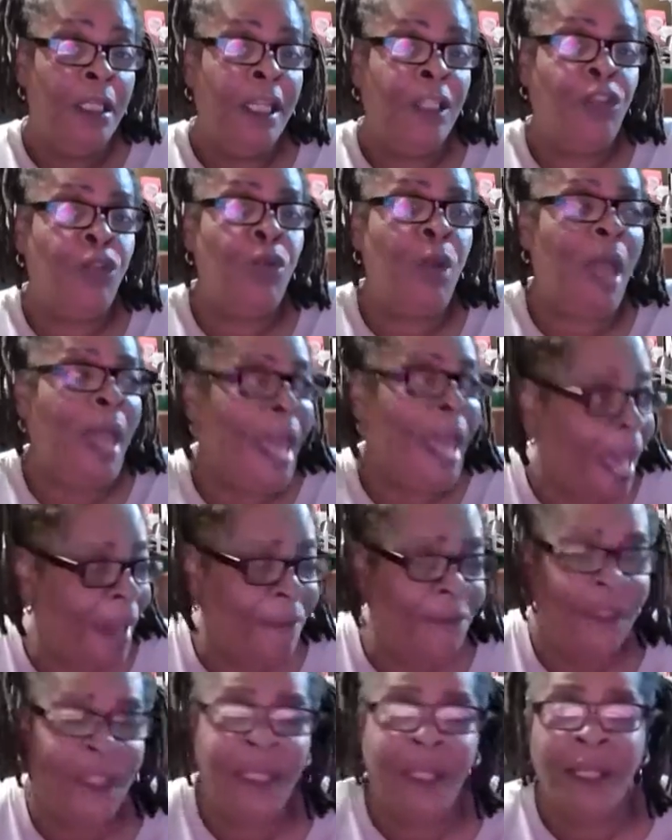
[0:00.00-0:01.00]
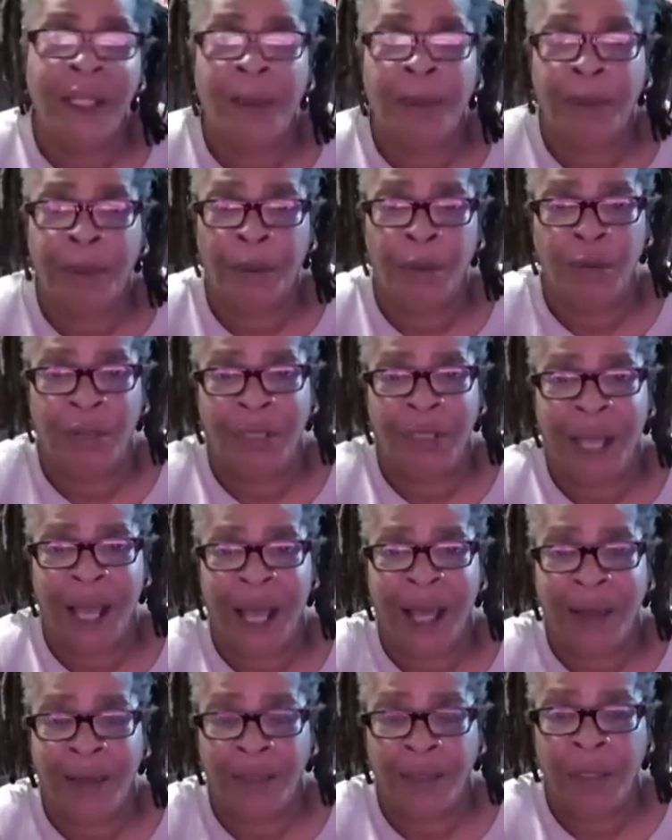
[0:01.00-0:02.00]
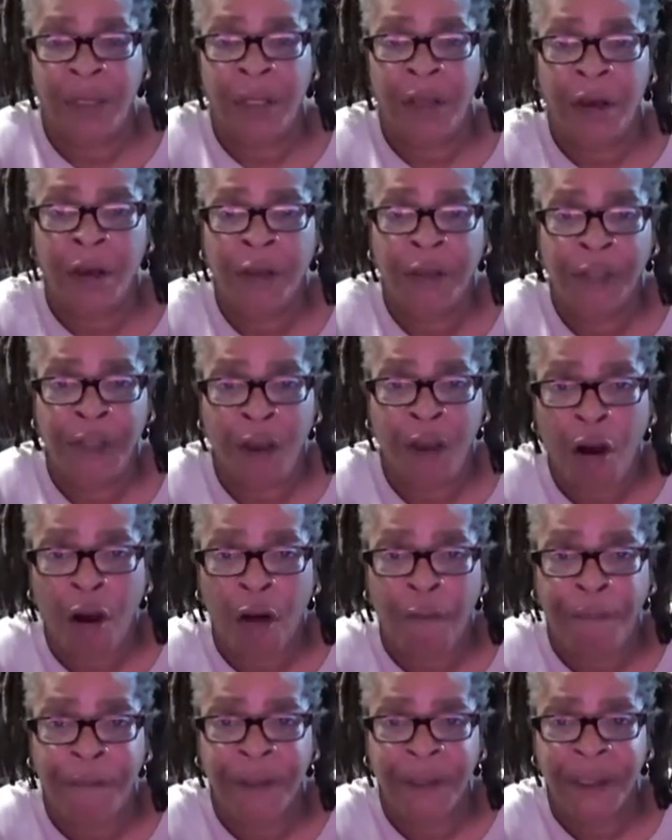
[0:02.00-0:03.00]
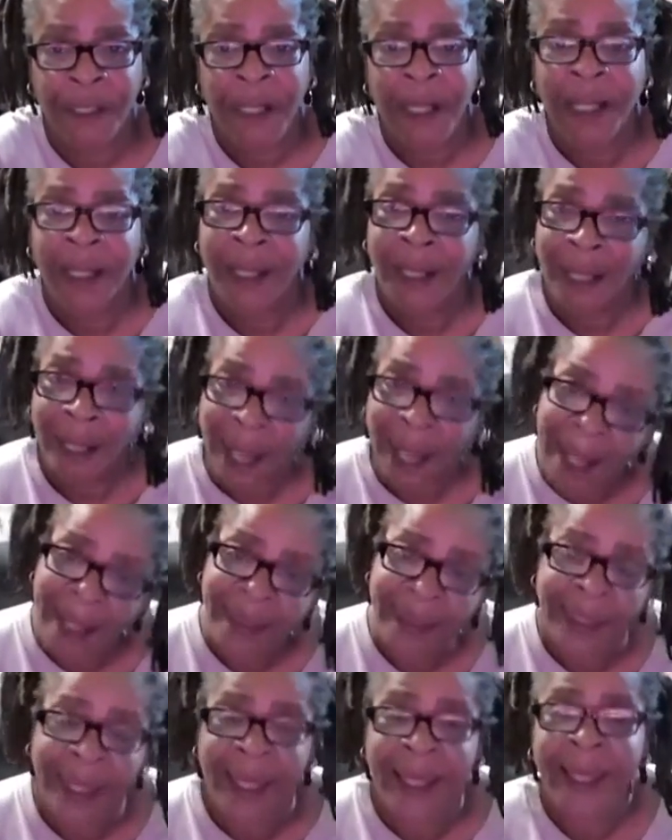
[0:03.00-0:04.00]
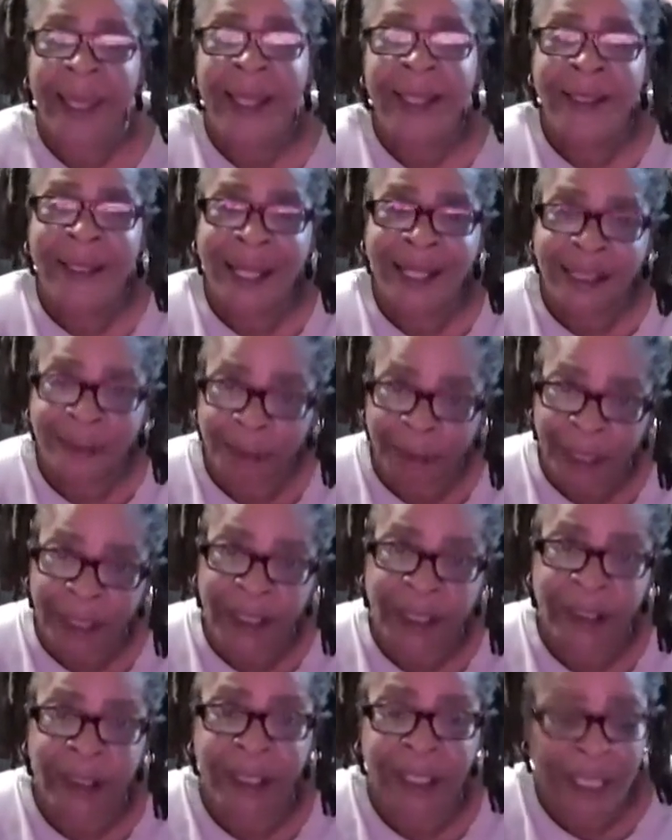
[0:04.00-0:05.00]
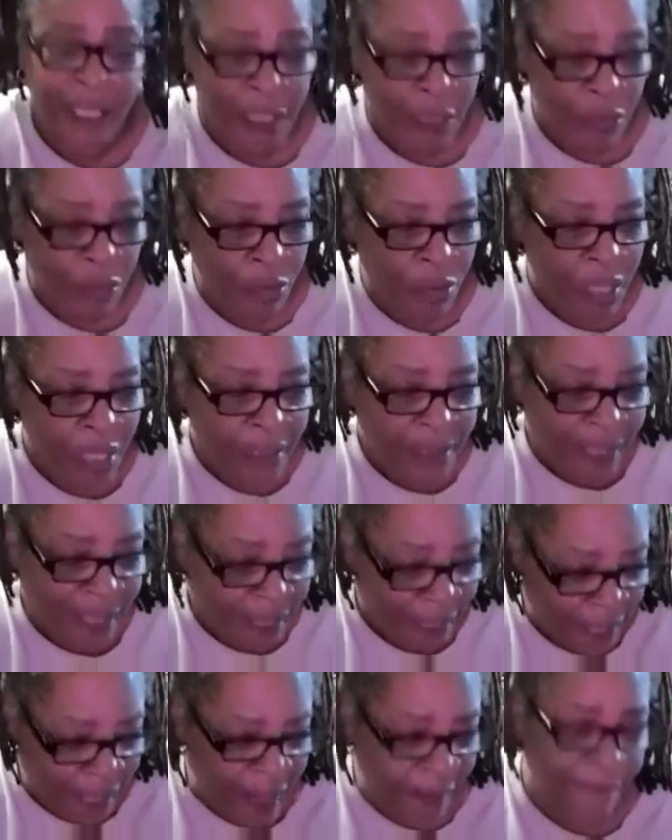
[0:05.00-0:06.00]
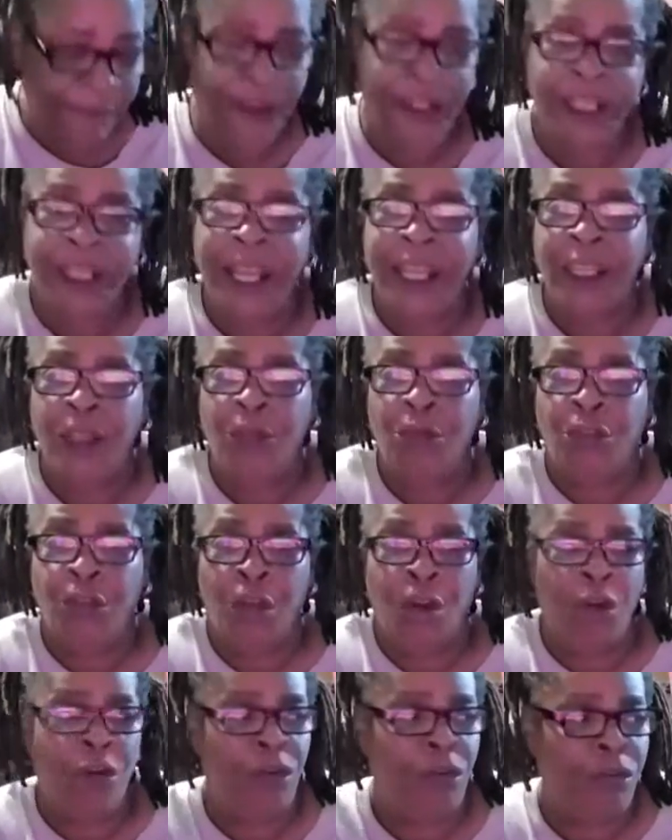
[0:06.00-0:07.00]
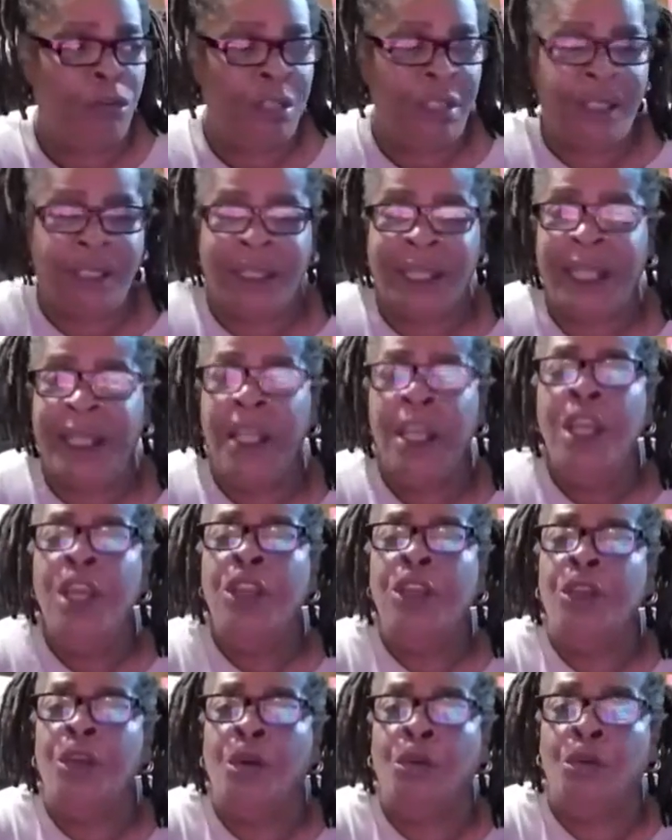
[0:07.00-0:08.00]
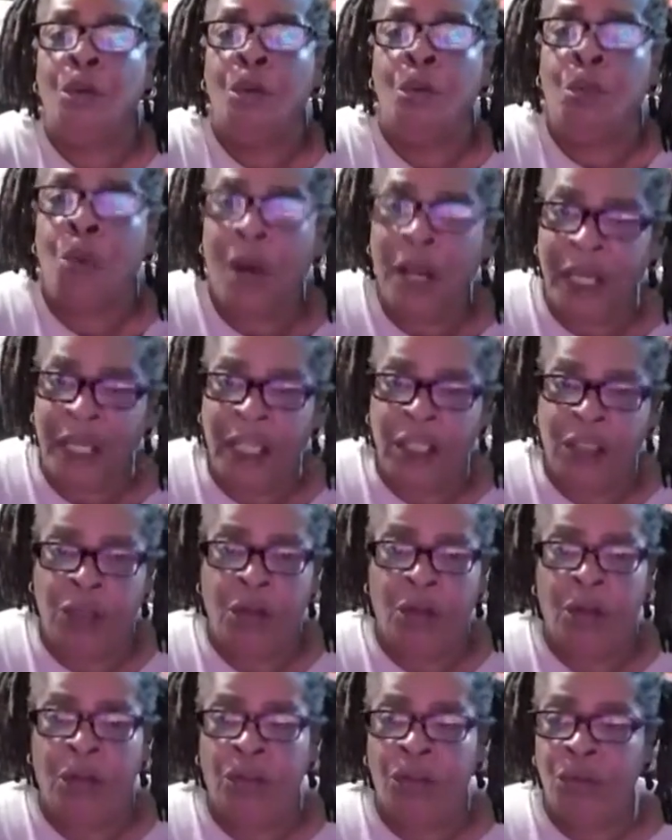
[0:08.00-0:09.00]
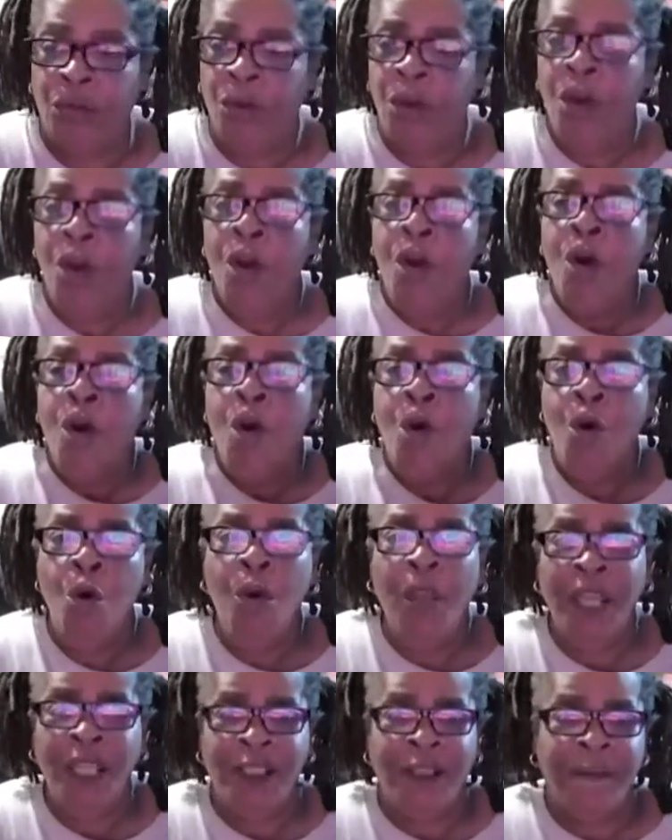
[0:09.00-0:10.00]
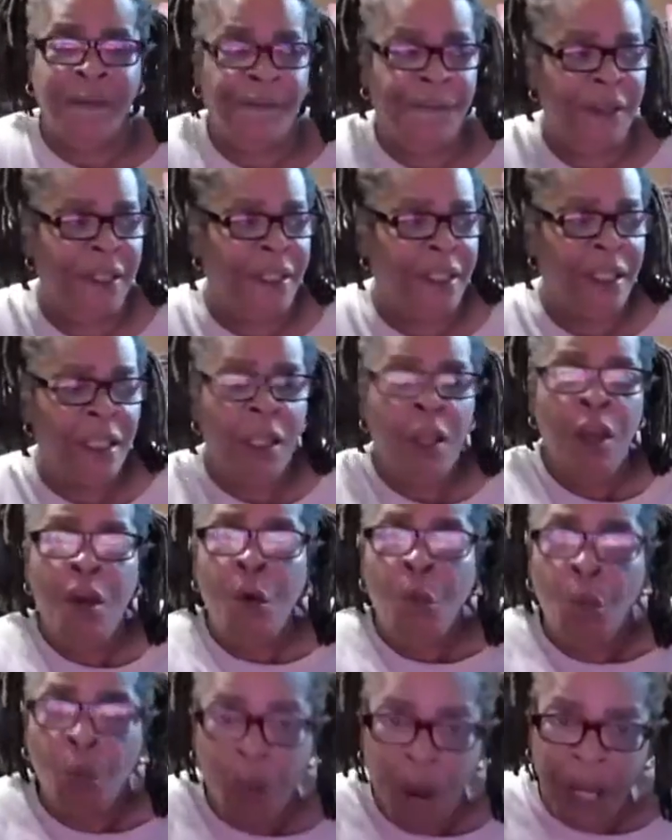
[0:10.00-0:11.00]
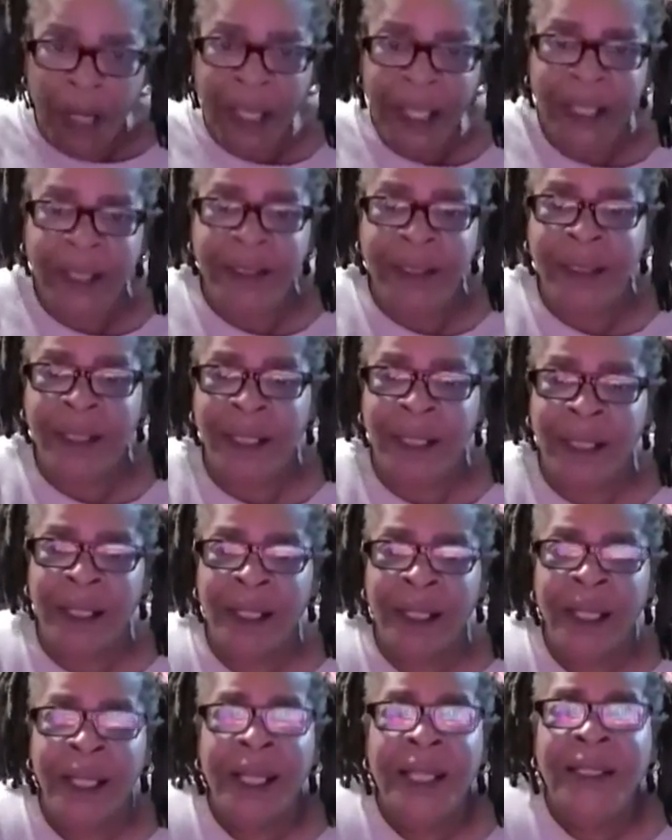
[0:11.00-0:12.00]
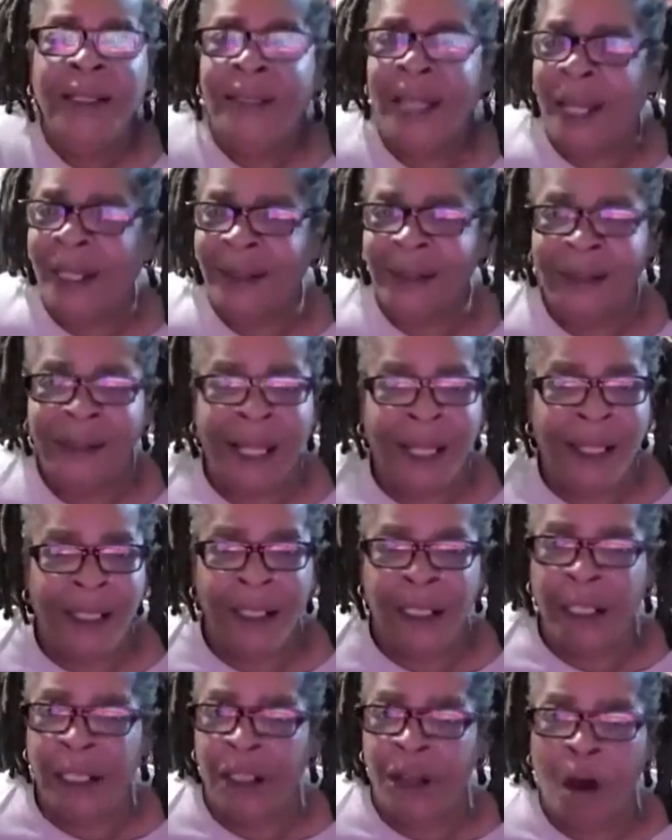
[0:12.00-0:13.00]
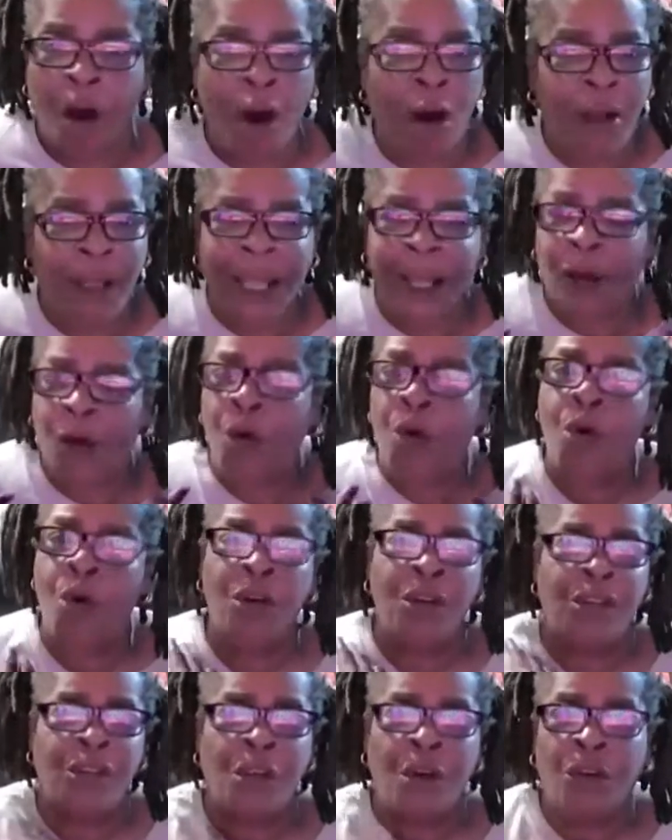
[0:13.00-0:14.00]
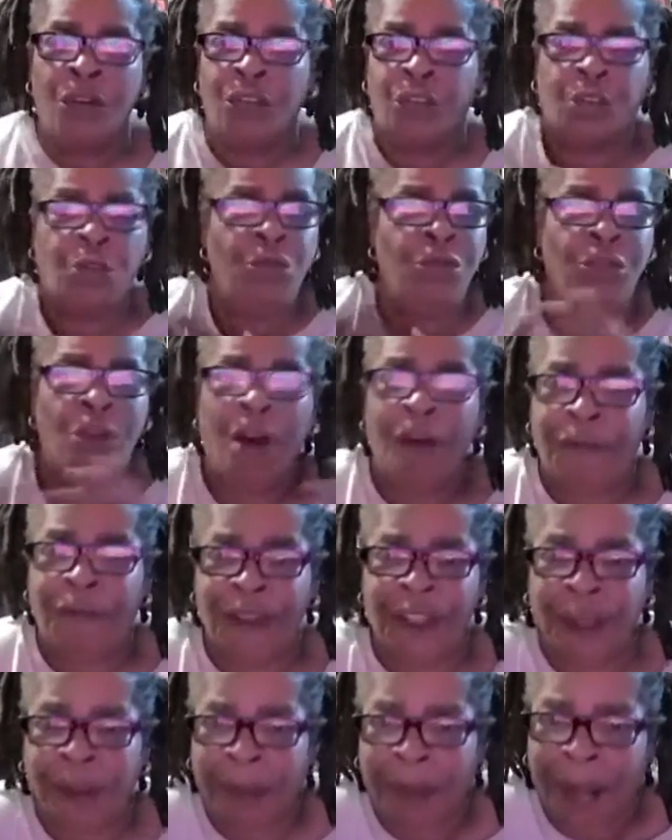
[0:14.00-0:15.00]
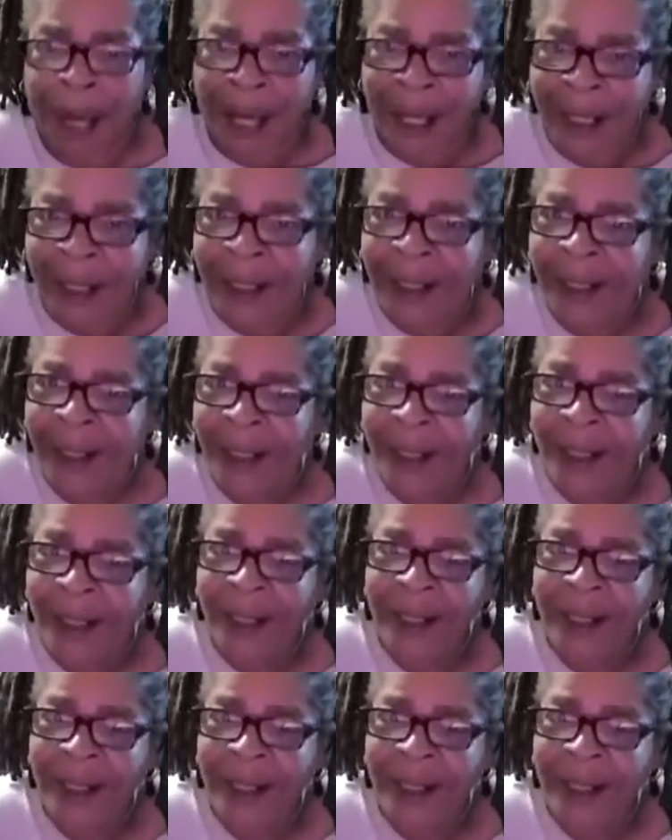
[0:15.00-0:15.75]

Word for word: that you have to get a person out of the office like that that's mentally ill that every day you turn on the set you don't know what he's going to do who he's offended, what he's done. That's not good. All that cortisol shooting off in your body.